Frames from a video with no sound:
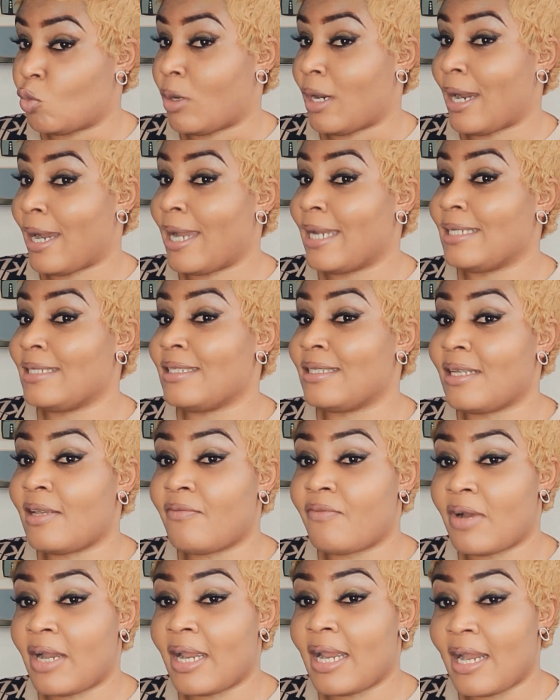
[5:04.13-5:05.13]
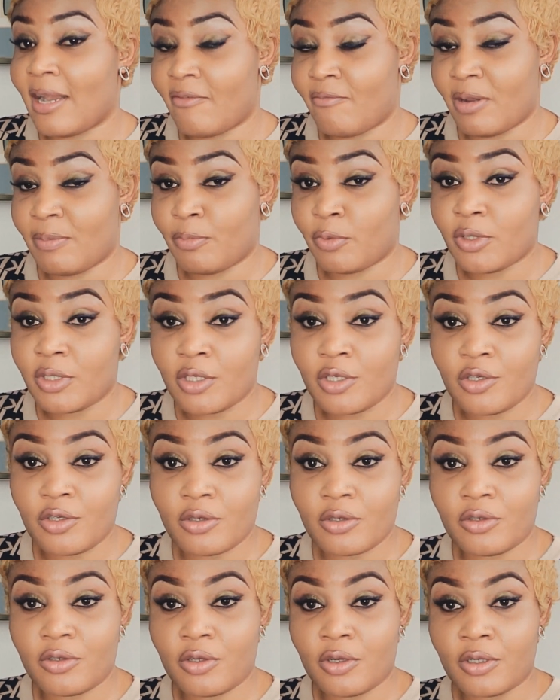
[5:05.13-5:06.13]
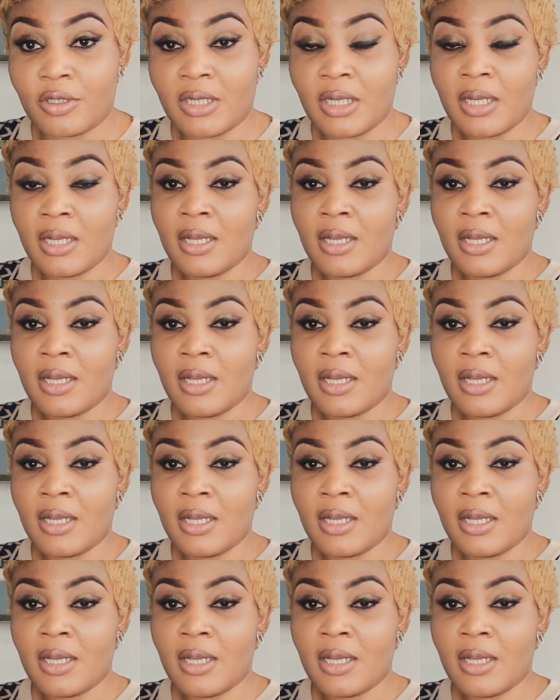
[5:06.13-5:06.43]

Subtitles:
hide it if I have my procedure done.